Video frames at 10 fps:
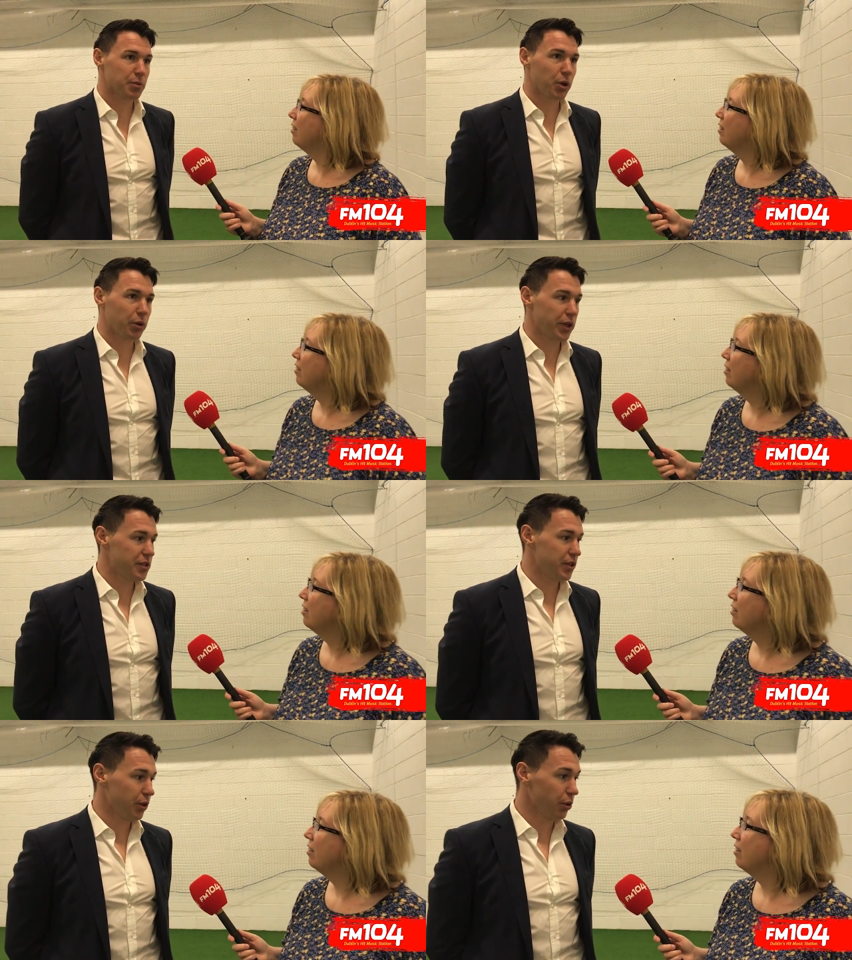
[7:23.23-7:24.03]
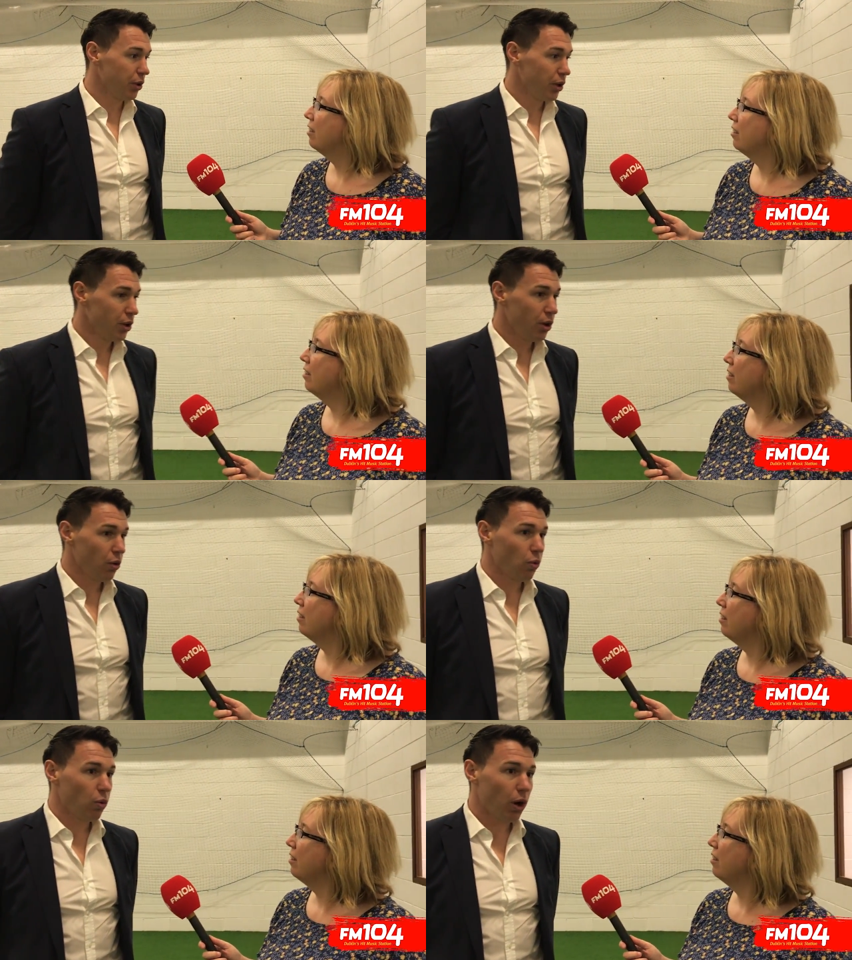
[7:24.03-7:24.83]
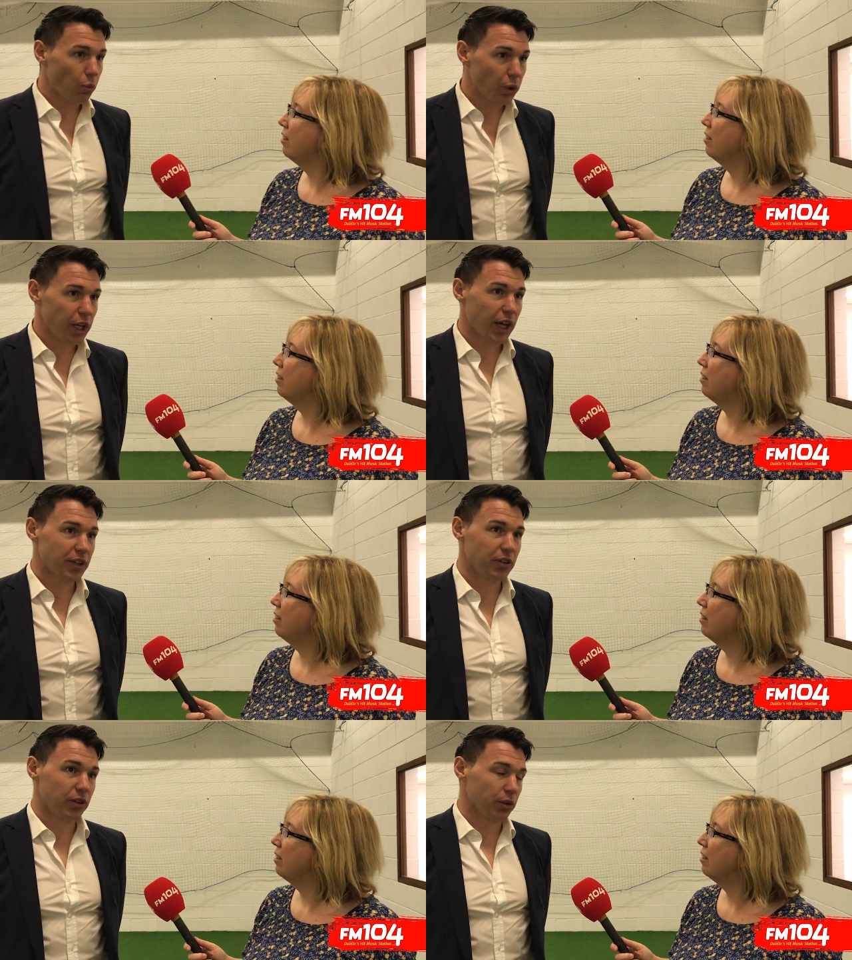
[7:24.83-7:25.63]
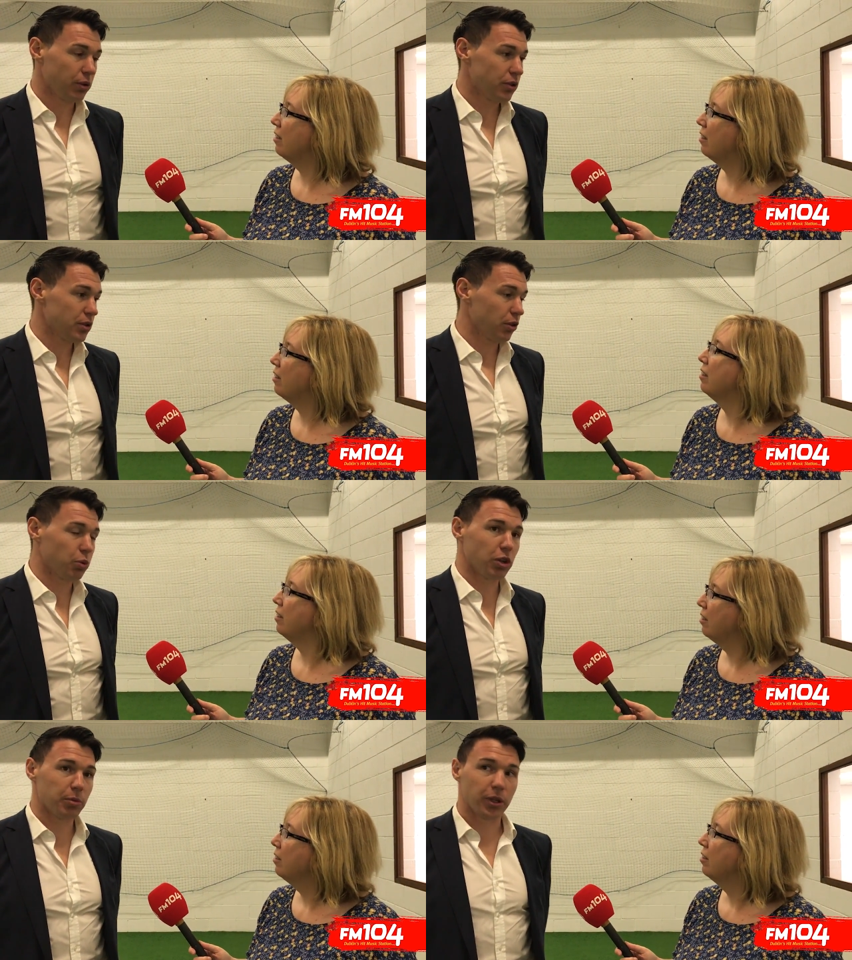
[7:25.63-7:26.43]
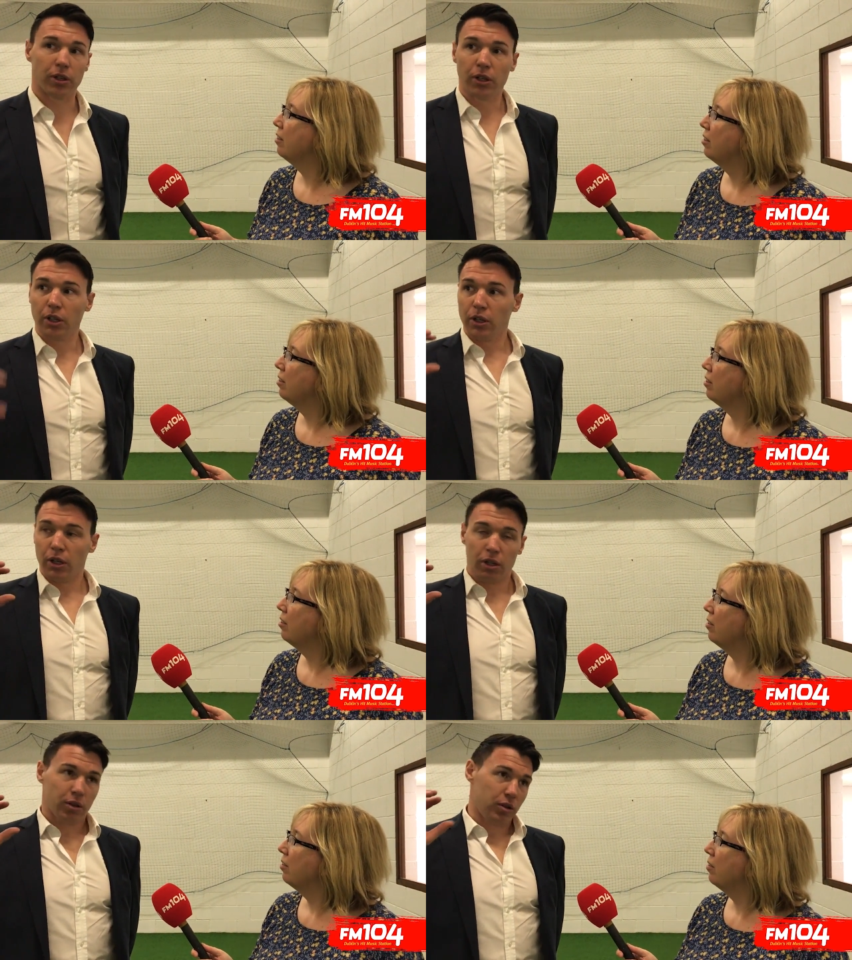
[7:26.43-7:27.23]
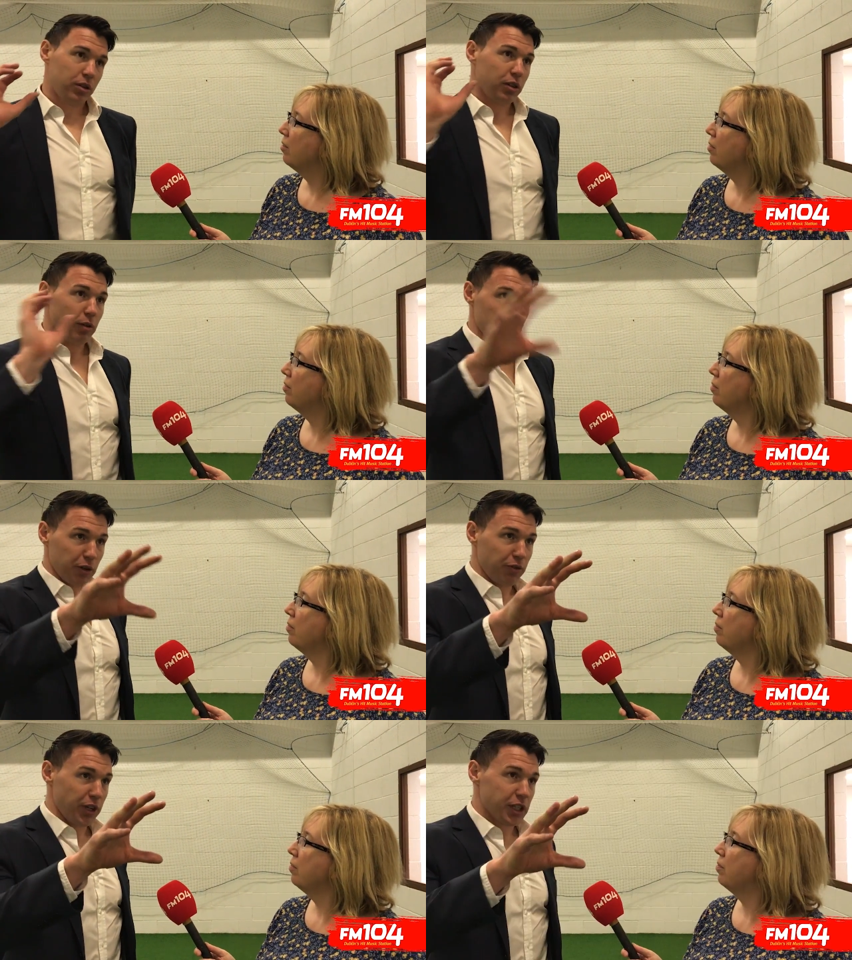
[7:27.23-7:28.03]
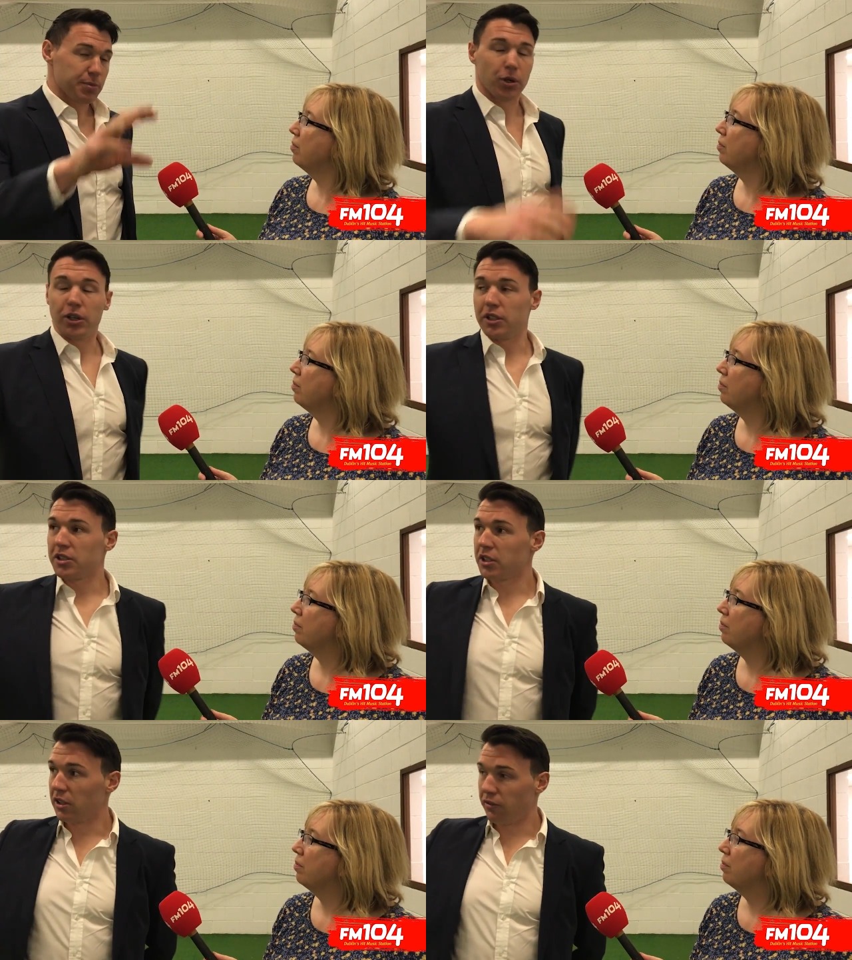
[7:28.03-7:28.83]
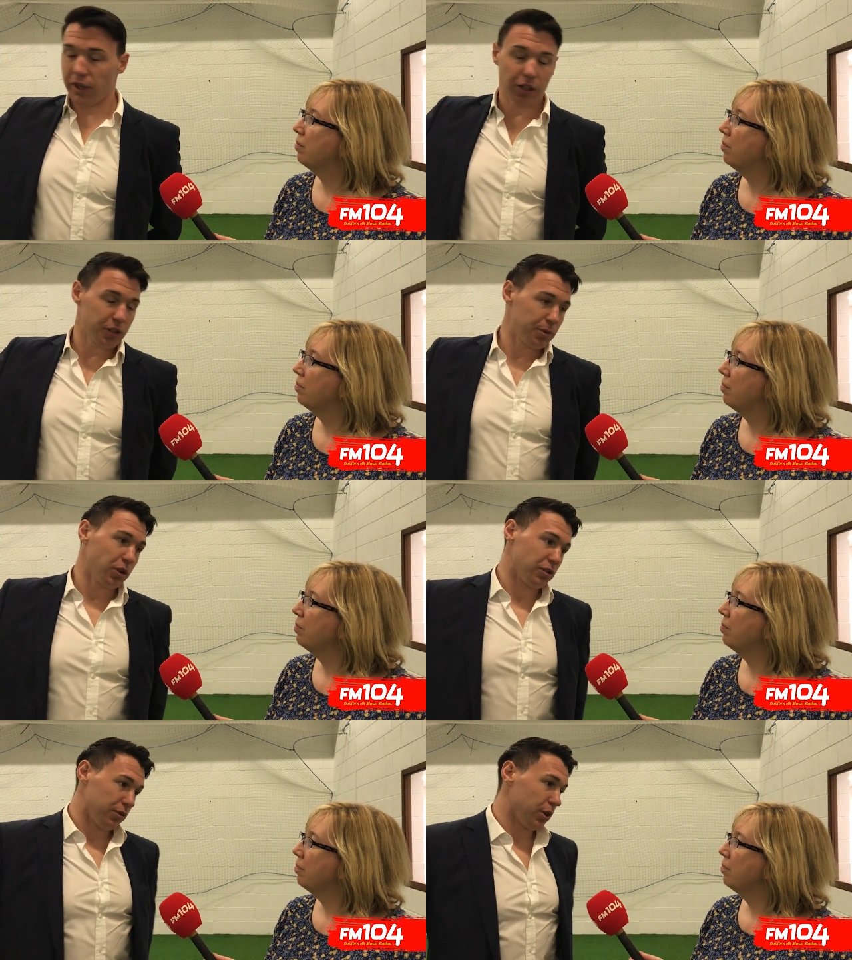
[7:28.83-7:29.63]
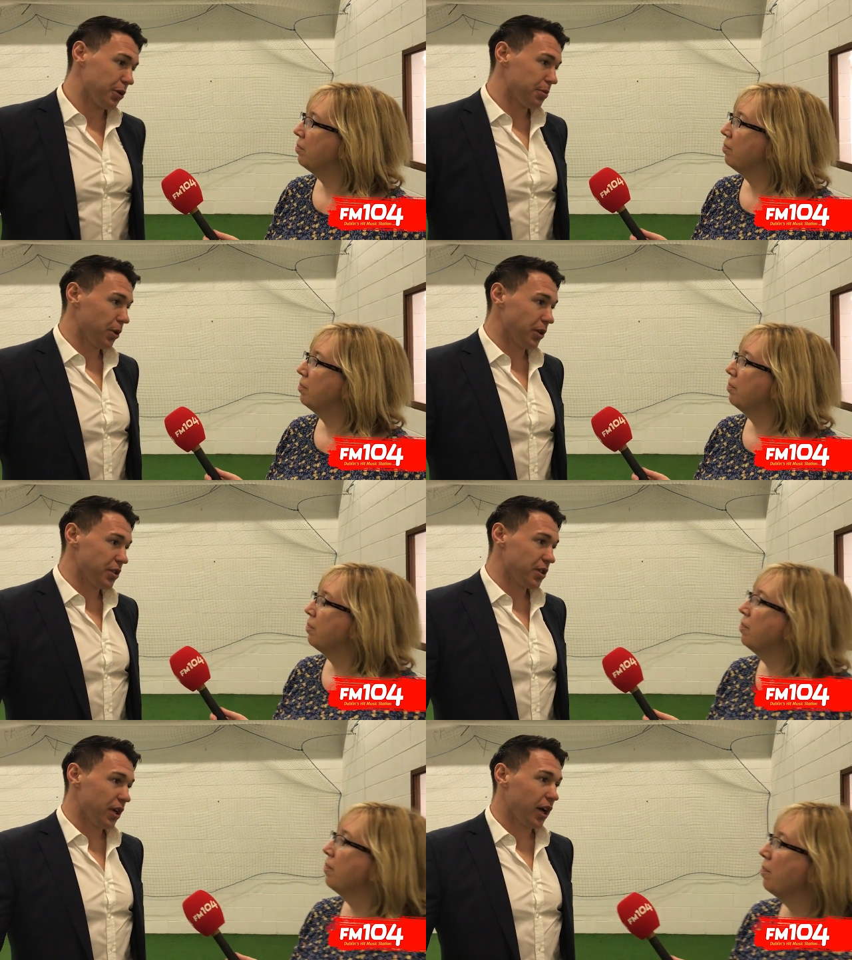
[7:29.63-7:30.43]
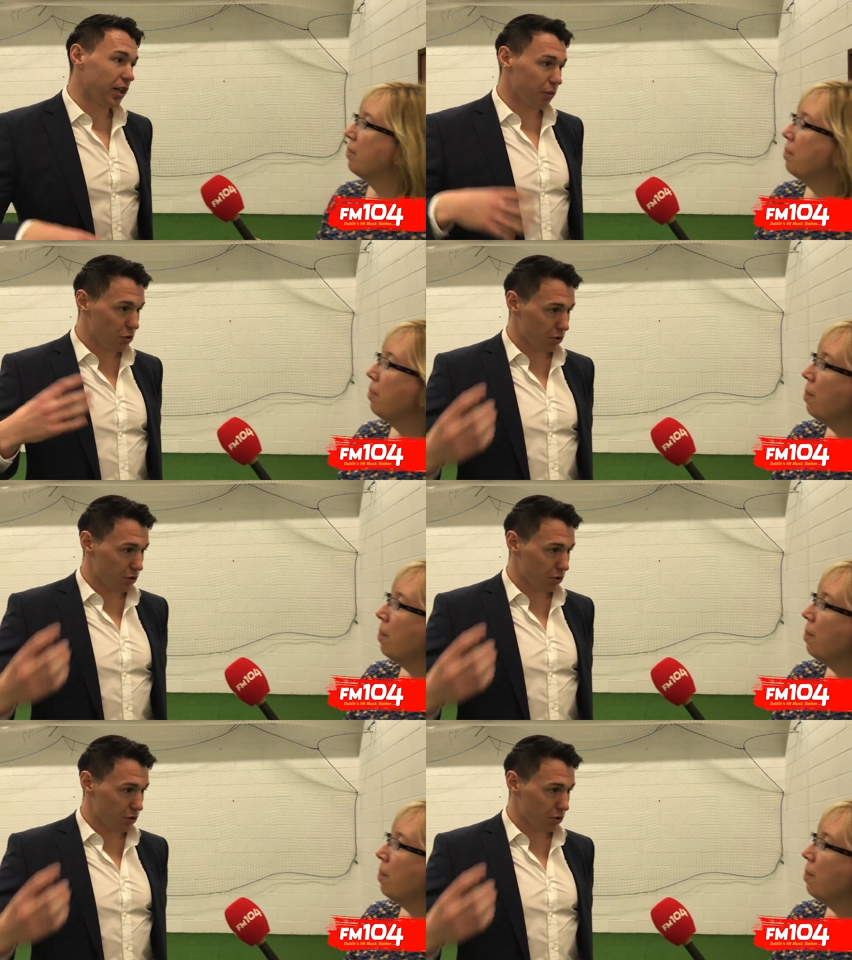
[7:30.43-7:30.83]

Speaker 1: was more into what we had to do. So there would have been midfield's points, defenders' points, forwards' points, and it